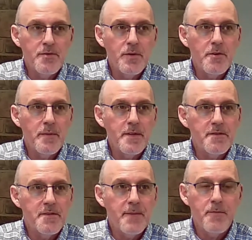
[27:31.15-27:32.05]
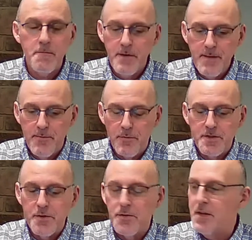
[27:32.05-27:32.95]
We are to be a separate people.
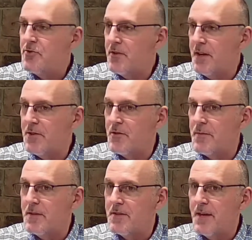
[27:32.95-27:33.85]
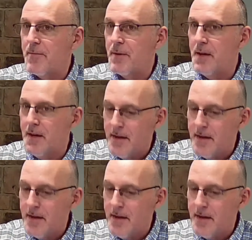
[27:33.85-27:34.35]
So the Israelites are to be separate.